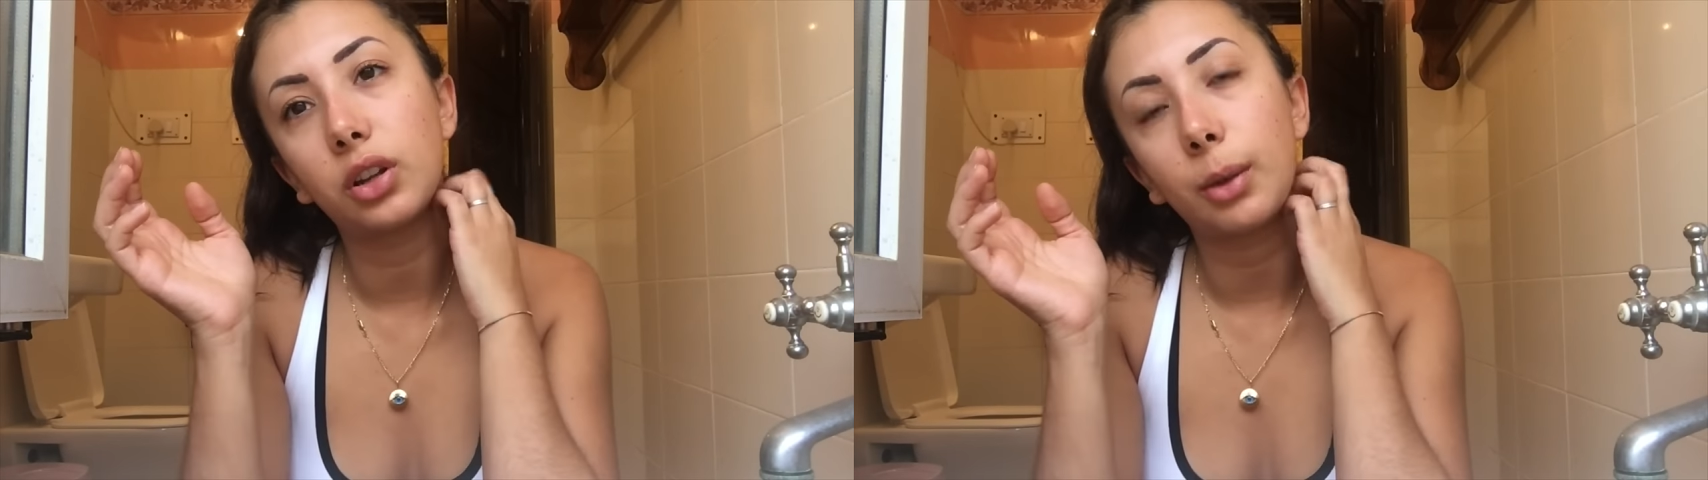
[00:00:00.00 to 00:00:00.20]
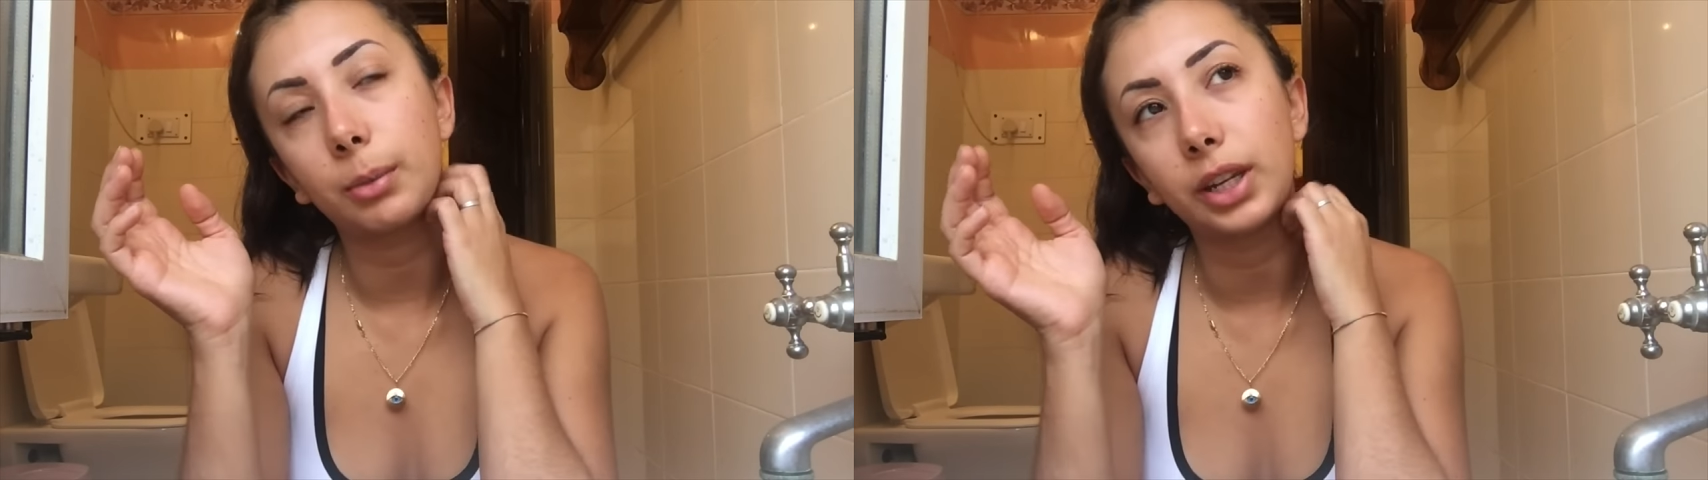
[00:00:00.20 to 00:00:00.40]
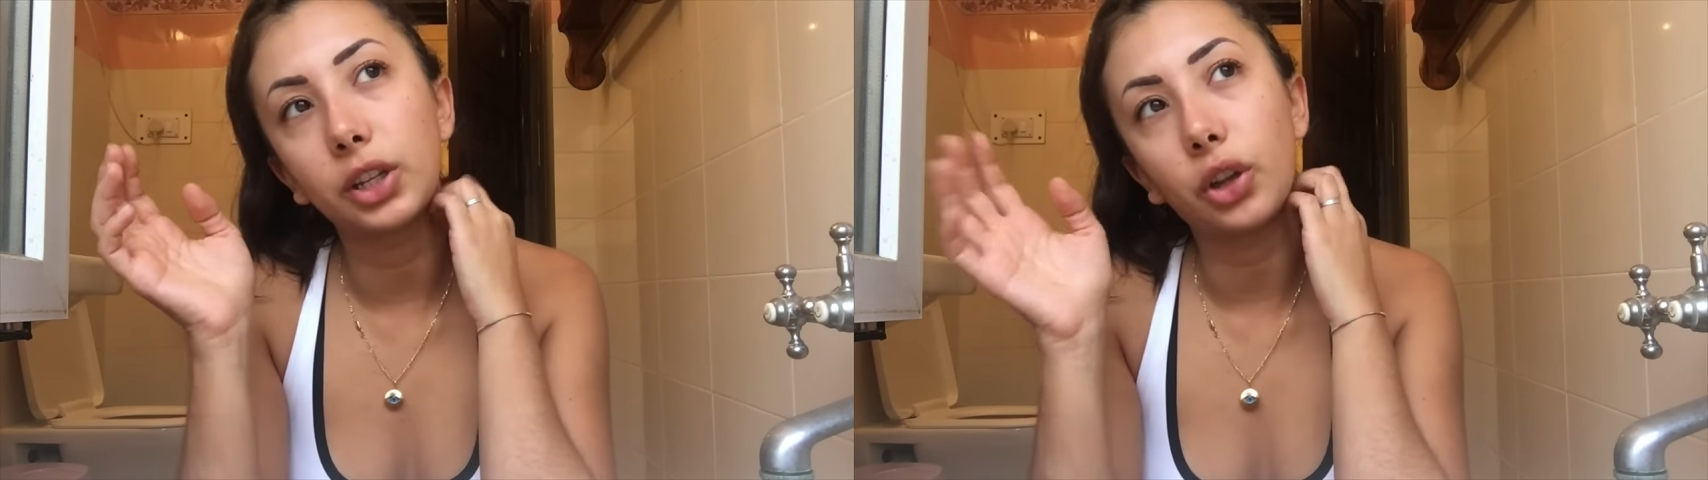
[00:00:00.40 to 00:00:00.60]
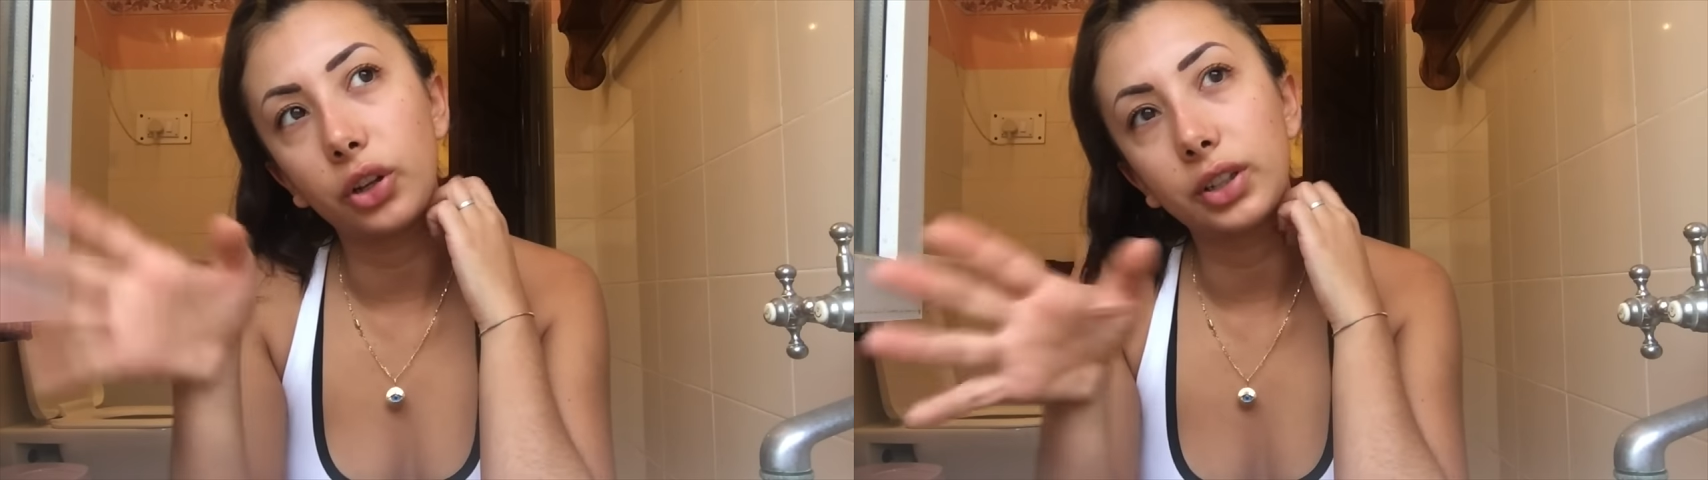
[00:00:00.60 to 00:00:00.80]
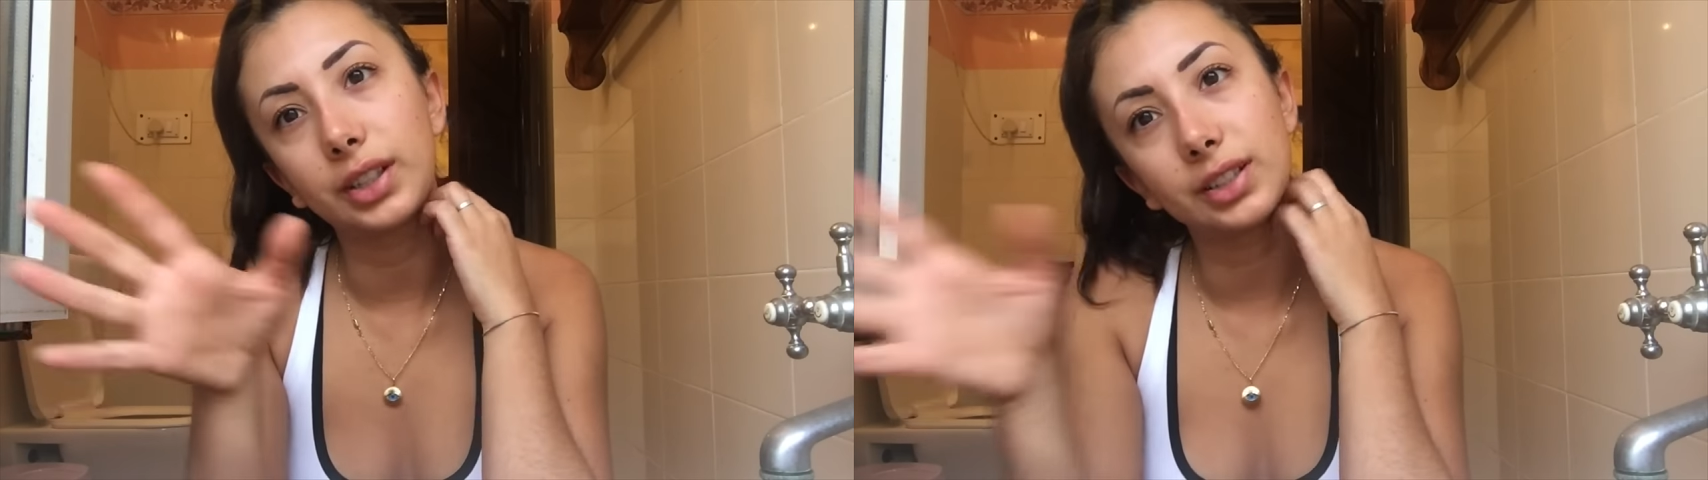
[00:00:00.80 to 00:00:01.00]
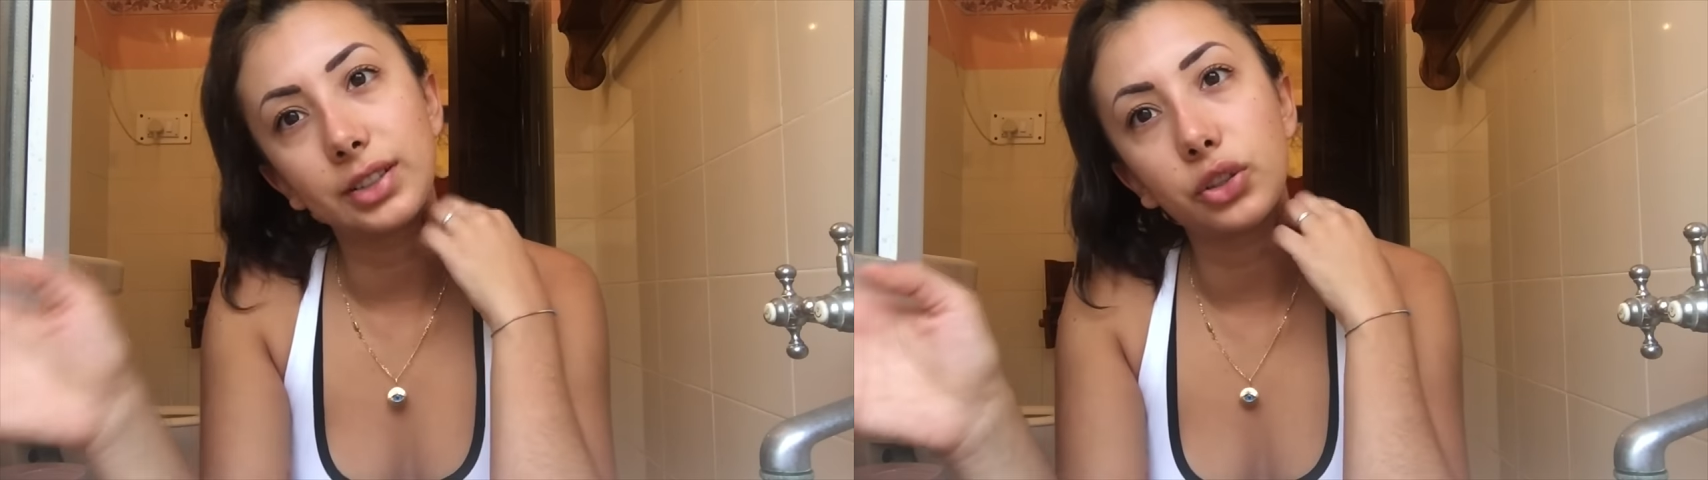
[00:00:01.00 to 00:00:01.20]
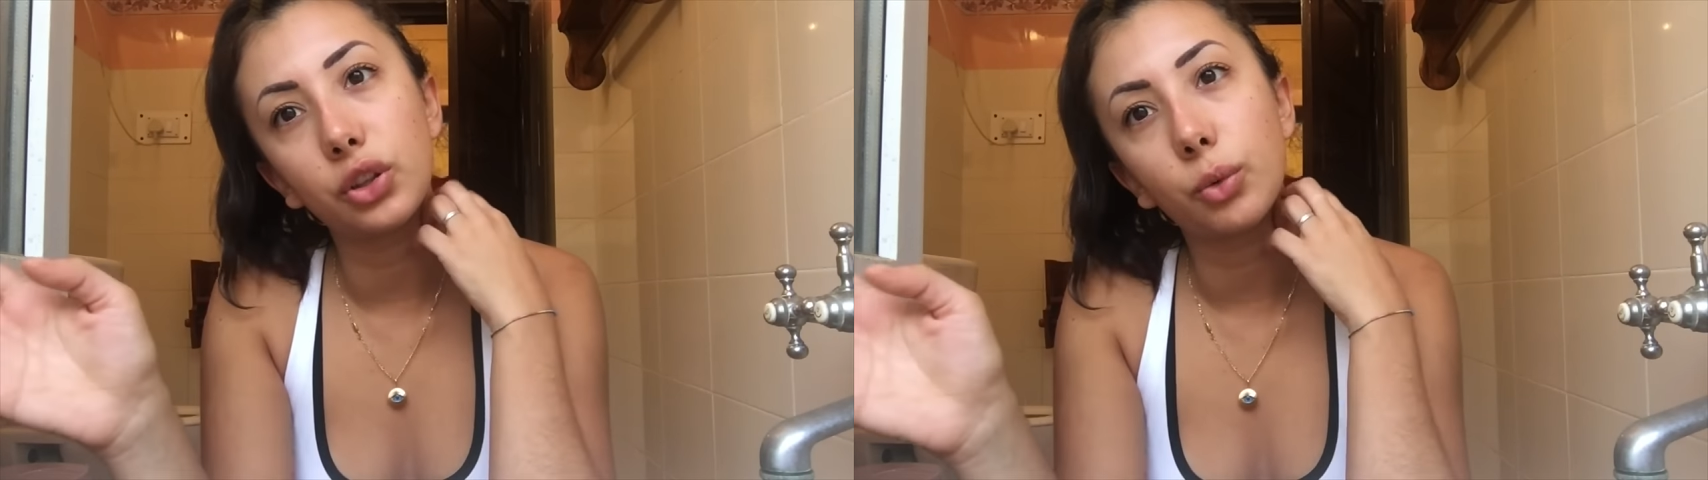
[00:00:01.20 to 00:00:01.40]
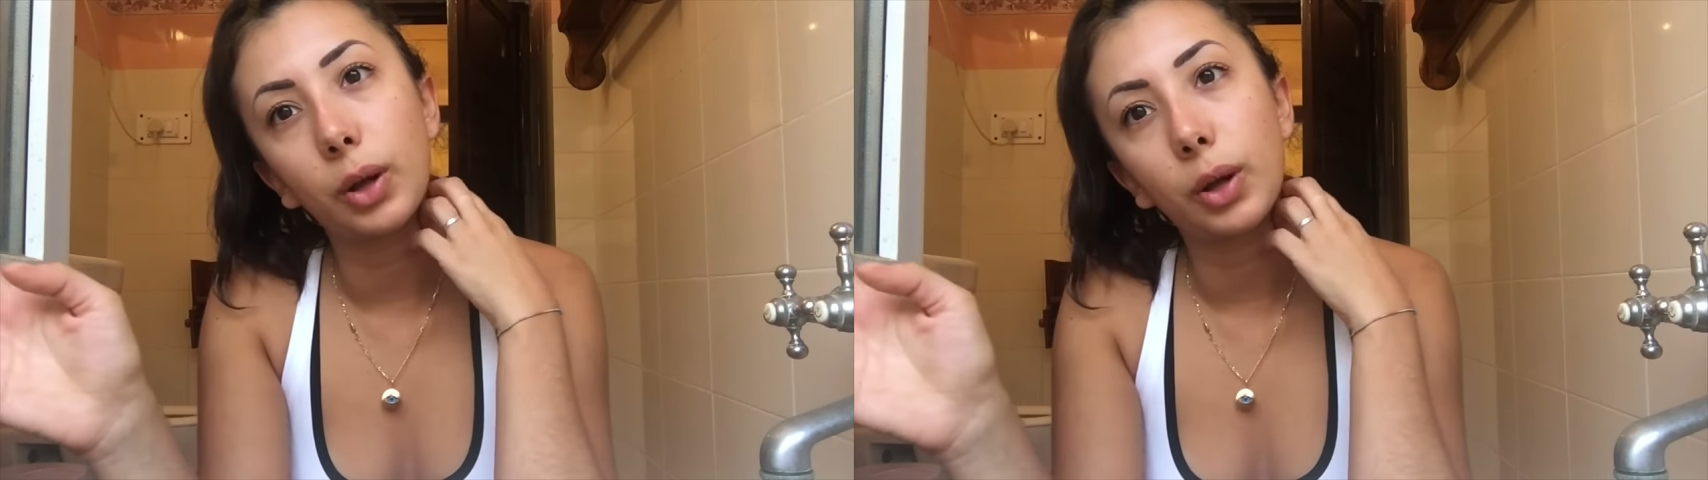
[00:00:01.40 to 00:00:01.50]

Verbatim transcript: I'm going to go and continue the